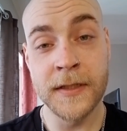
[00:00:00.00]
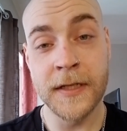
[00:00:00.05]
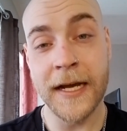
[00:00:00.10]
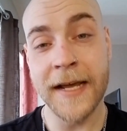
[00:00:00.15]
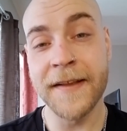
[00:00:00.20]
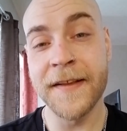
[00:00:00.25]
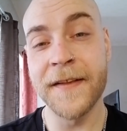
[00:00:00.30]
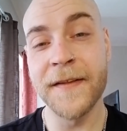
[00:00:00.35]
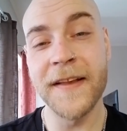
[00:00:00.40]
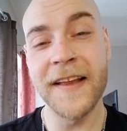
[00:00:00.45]

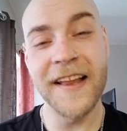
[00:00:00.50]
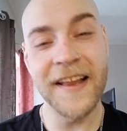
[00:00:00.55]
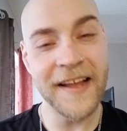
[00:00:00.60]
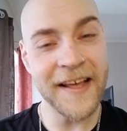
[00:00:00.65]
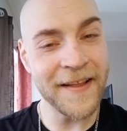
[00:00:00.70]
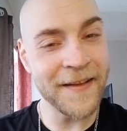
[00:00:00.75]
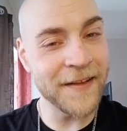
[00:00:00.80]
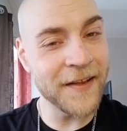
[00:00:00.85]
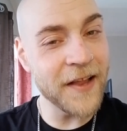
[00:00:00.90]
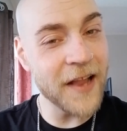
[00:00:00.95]

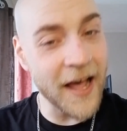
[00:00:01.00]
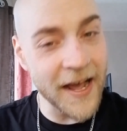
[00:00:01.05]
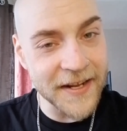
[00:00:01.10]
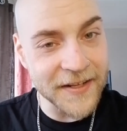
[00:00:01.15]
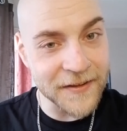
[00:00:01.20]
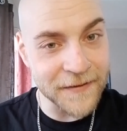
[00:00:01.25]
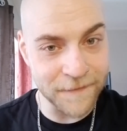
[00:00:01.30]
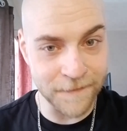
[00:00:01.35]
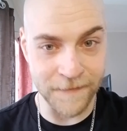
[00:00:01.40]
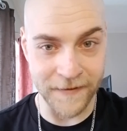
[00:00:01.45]
and
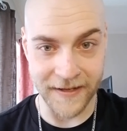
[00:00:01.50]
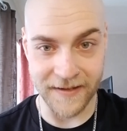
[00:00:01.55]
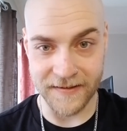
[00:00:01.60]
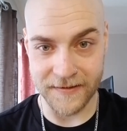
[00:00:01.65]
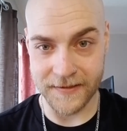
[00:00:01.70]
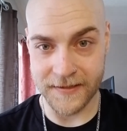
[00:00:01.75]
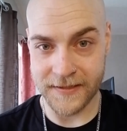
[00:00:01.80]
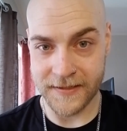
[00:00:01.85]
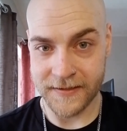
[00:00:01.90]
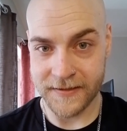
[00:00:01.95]

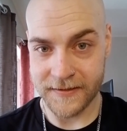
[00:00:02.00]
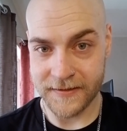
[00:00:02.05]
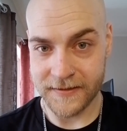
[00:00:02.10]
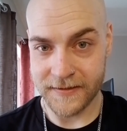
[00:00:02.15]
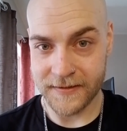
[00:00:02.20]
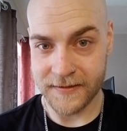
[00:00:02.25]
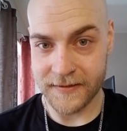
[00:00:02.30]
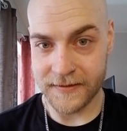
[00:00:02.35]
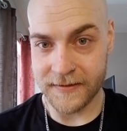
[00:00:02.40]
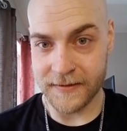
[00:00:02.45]
light-filled
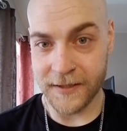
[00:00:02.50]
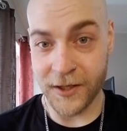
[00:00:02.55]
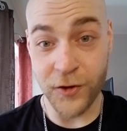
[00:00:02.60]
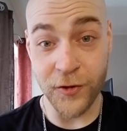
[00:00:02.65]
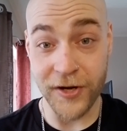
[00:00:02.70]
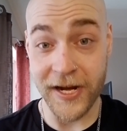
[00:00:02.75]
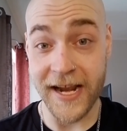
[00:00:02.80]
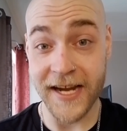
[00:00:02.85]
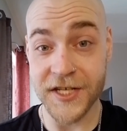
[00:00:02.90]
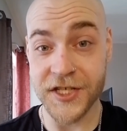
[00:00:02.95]

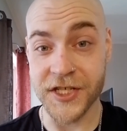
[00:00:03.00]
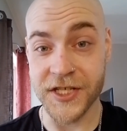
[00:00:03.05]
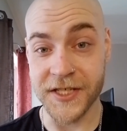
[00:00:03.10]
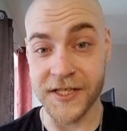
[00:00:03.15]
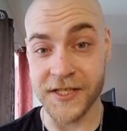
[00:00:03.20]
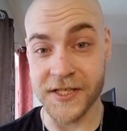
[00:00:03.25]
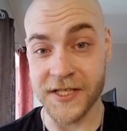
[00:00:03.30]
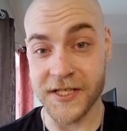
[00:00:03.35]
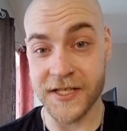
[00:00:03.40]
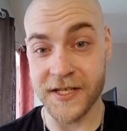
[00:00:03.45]

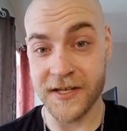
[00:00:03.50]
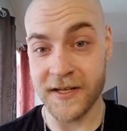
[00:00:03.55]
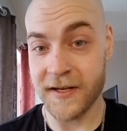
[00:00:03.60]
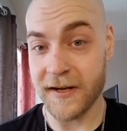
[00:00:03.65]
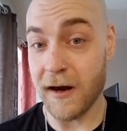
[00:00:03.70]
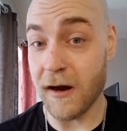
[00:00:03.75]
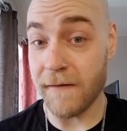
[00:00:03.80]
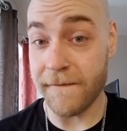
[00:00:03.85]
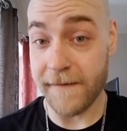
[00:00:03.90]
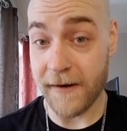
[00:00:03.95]
creations
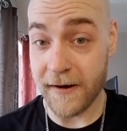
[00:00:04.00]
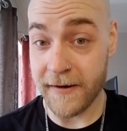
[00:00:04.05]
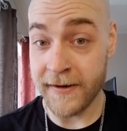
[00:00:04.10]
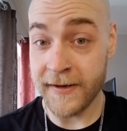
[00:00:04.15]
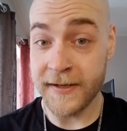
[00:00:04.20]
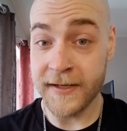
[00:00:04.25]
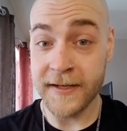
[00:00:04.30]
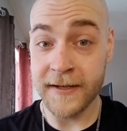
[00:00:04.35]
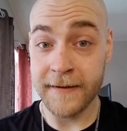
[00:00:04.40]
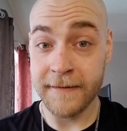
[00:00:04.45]
of
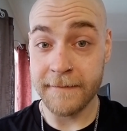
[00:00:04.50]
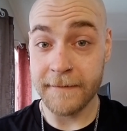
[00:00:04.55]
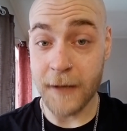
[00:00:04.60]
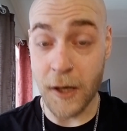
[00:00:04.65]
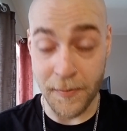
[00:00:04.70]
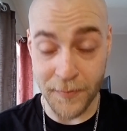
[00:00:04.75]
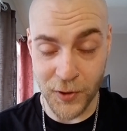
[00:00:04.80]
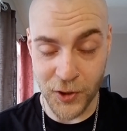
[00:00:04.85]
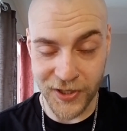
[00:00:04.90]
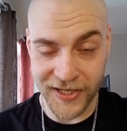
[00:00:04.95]
our
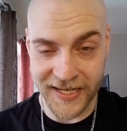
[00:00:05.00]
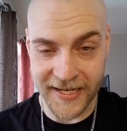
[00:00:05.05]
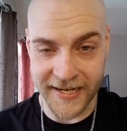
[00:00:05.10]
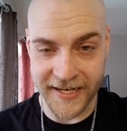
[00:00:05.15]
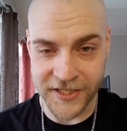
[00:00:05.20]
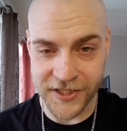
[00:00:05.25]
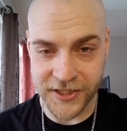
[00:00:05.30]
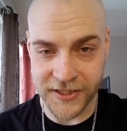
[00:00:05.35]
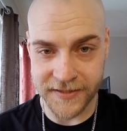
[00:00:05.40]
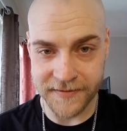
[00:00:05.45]

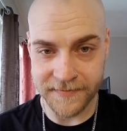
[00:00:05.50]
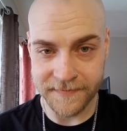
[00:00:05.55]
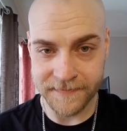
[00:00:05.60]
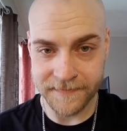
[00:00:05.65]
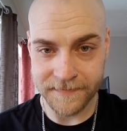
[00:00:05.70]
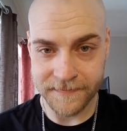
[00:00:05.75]
communication,